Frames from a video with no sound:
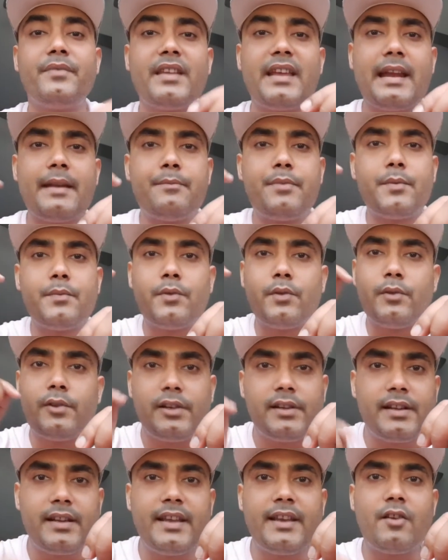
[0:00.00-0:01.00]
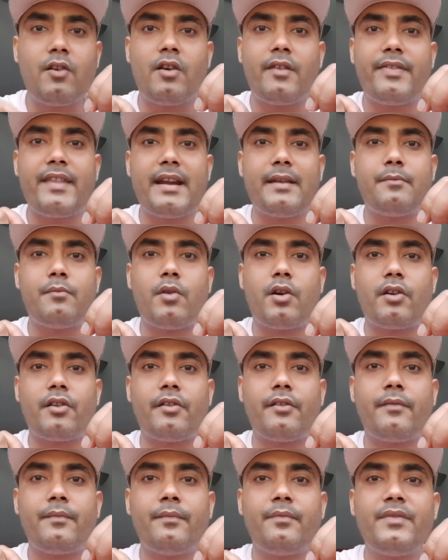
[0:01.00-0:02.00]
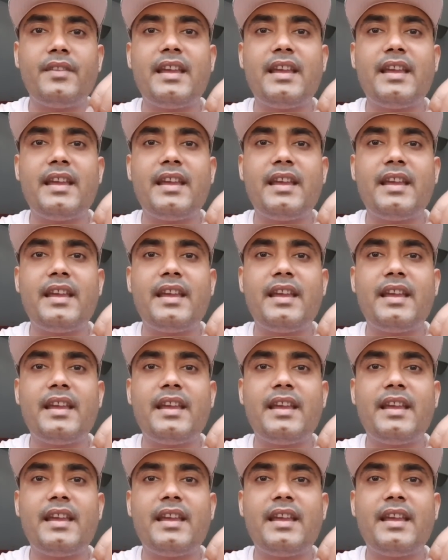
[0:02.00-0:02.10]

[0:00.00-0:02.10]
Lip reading: and people will click on that button